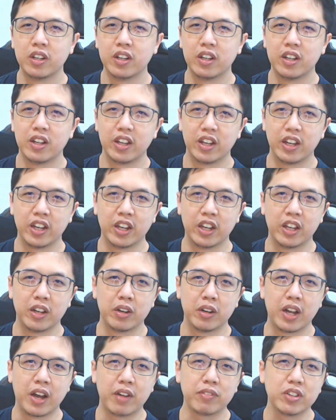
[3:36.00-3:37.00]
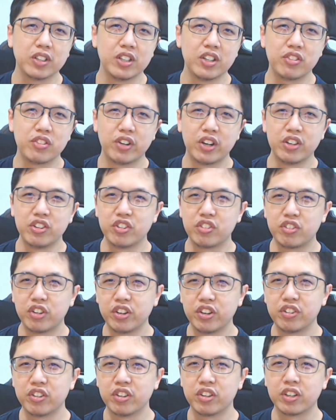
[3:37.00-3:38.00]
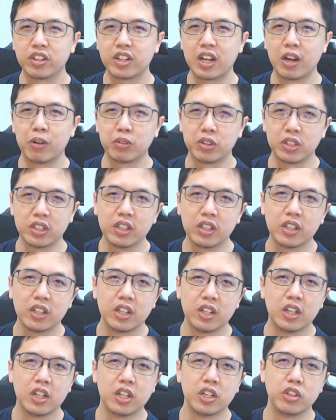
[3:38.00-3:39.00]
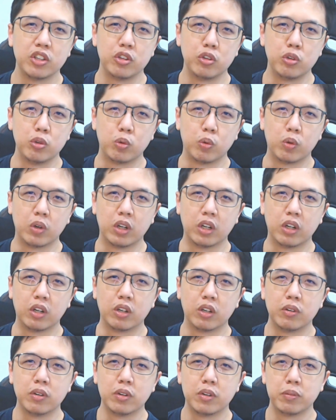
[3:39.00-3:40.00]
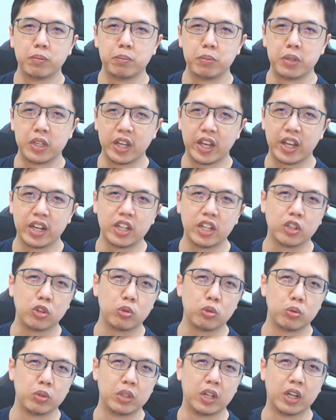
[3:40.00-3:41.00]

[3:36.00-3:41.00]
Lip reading: And after this registration counter, you will be headed to the